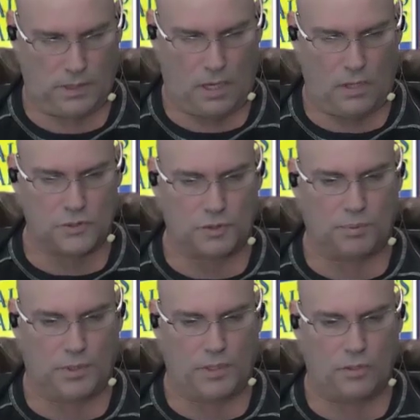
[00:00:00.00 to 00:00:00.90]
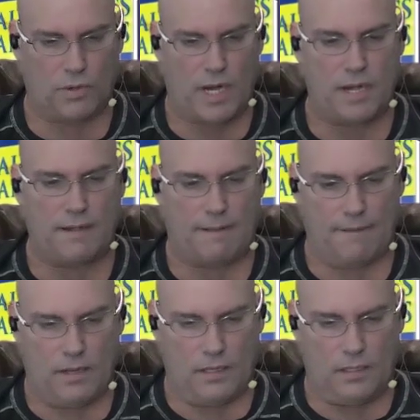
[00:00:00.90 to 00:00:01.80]
Also put in green.
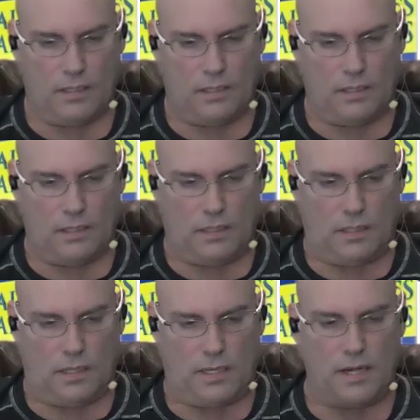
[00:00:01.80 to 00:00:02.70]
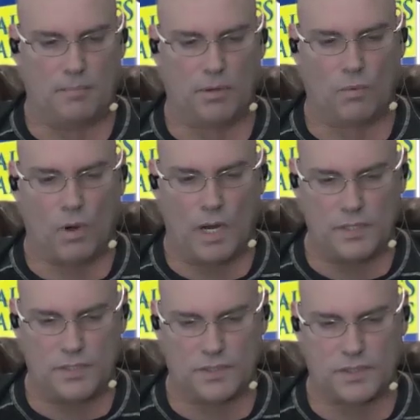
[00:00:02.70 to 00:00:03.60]
In number
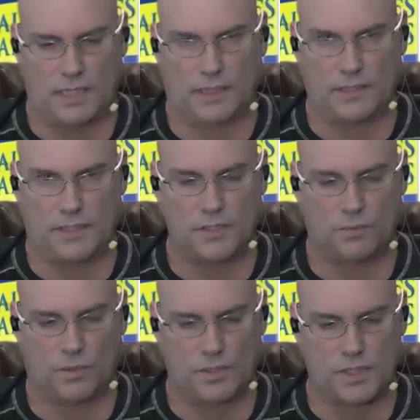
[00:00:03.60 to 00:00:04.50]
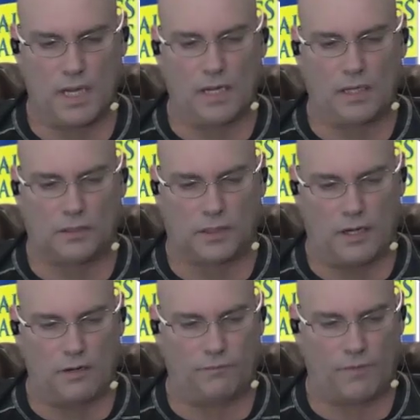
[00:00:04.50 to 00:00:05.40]
1, just highlight these words.
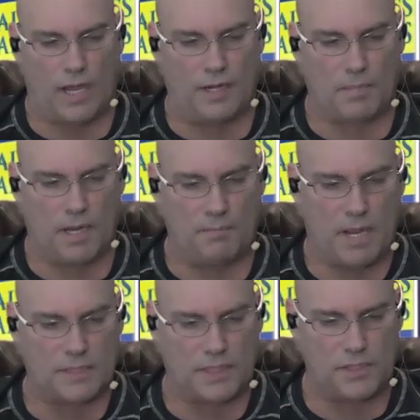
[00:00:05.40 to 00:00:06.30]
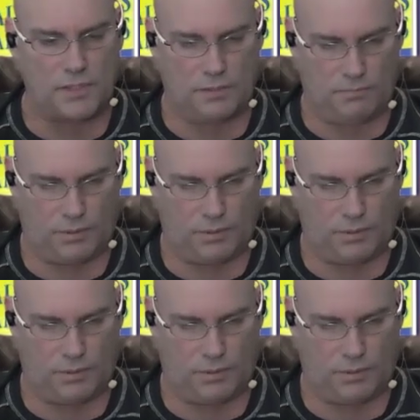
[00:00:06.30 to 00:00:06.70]
Clarified my message.